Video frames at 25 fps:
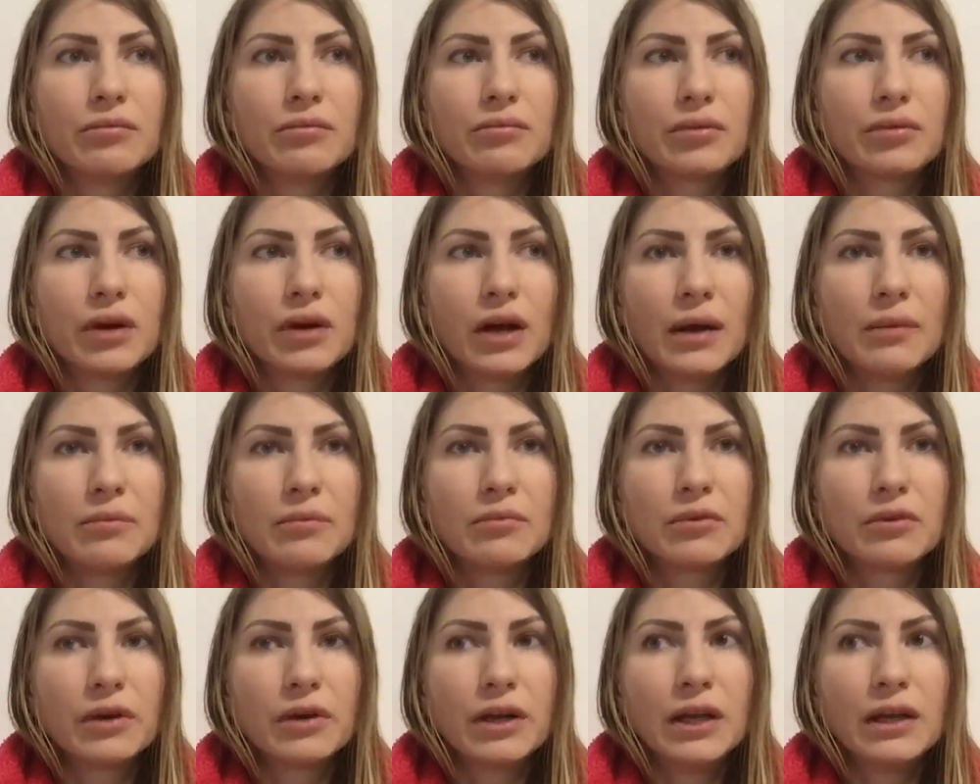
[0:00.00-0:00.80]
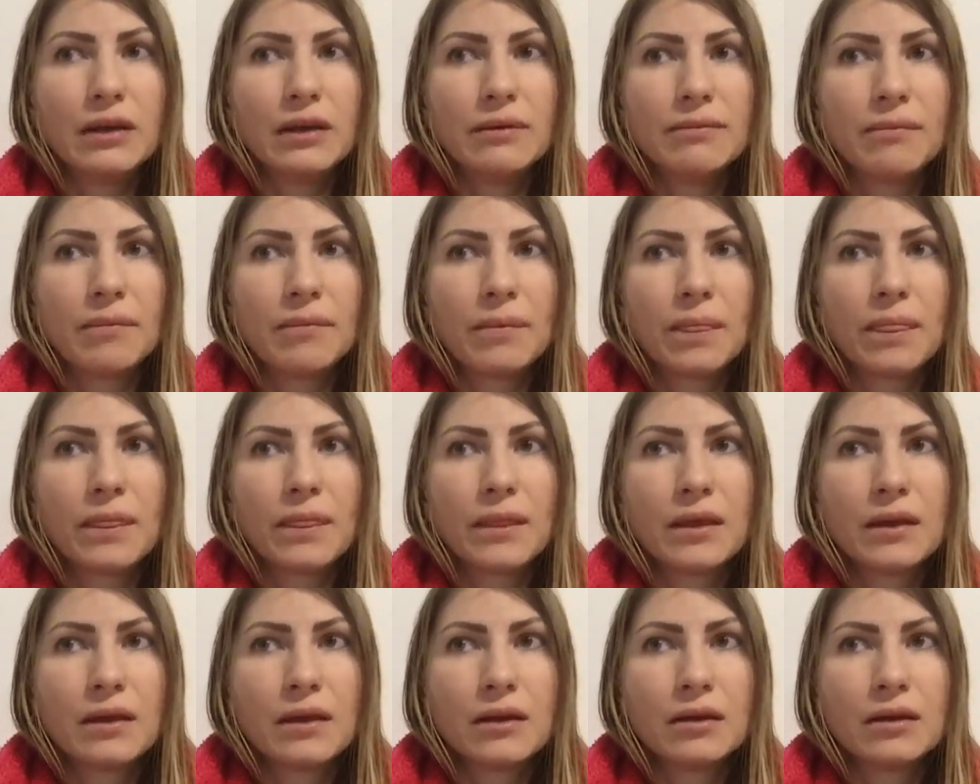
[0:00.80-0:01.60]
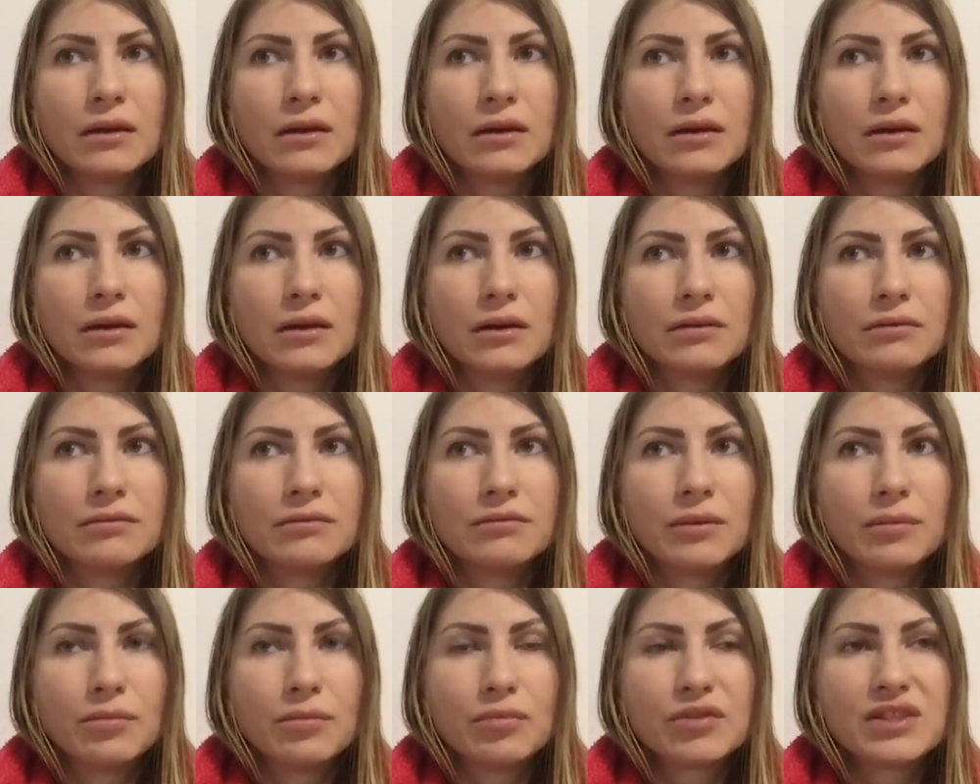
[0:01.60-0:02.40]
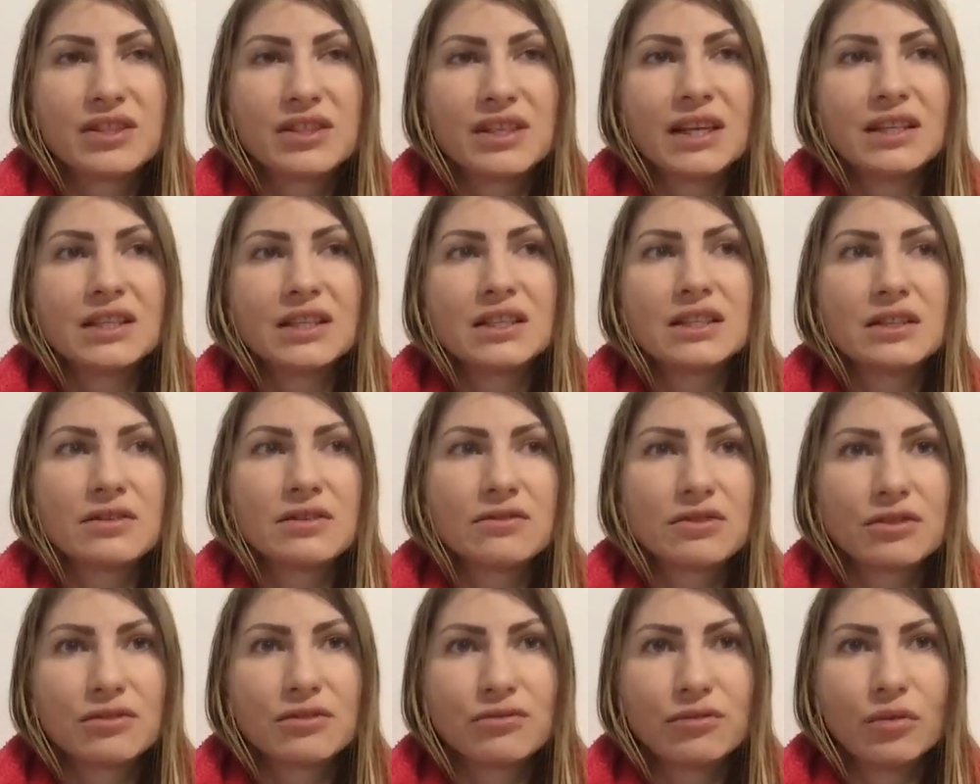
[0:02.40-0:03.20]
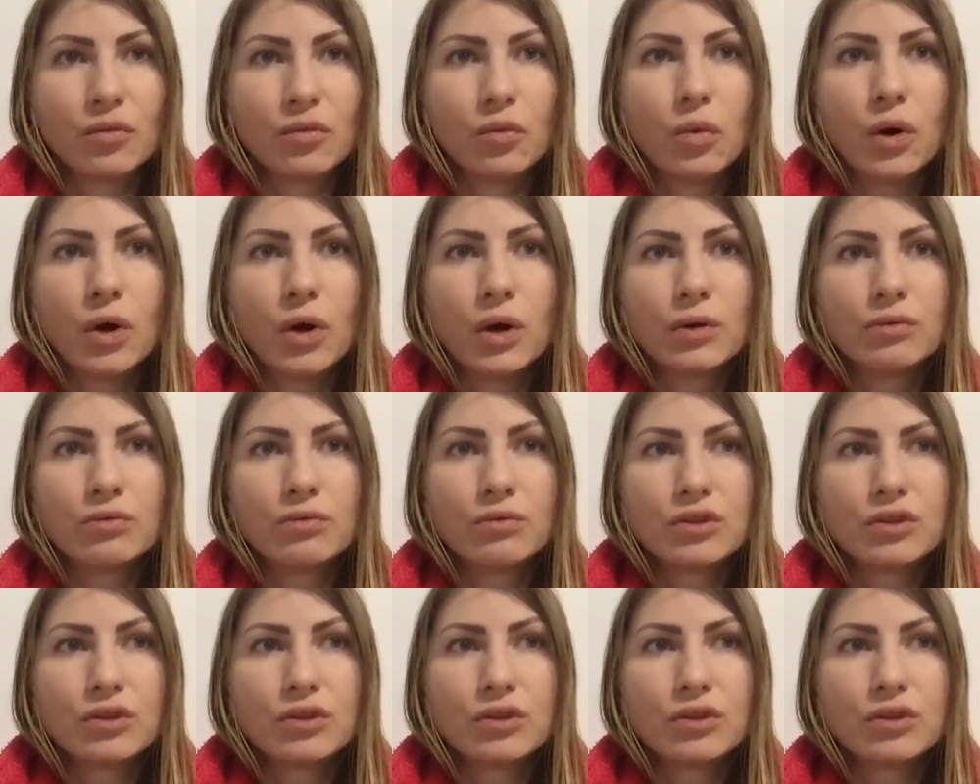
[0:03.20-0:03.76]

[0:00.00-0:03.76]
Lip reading: primary representatives of the world,